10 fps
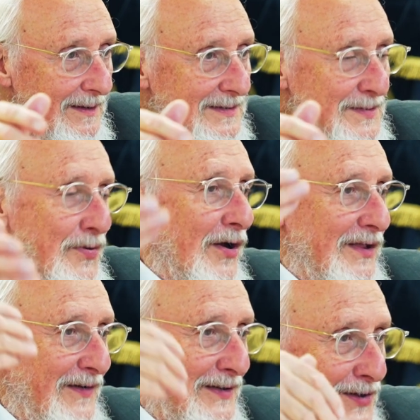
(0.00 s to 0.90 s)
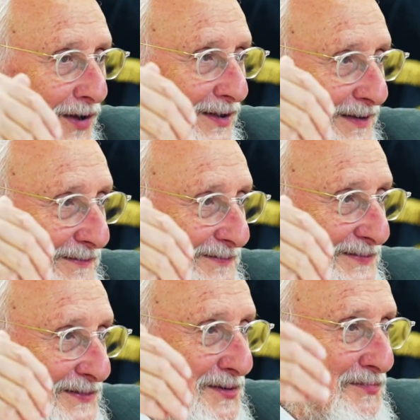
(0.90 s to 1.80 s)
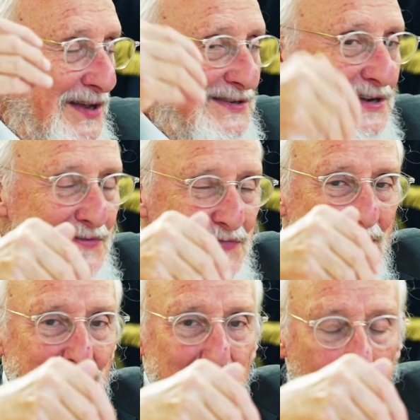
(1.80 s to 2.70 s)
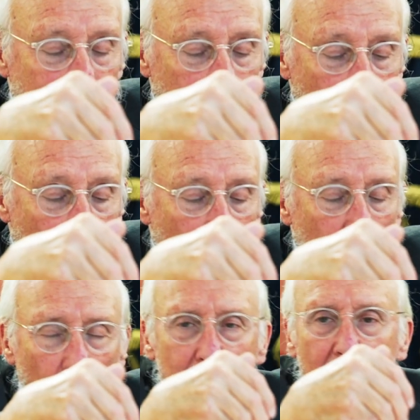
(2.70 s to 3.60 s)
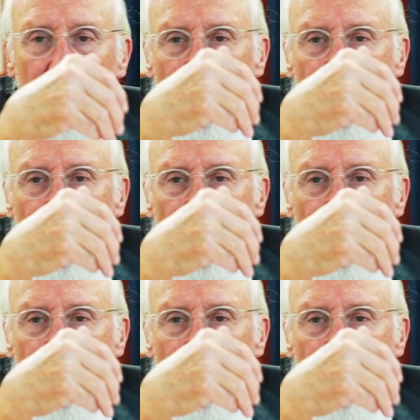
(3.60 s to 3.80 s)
it's a bracha levatolo. It's a blessing in vain, right? What about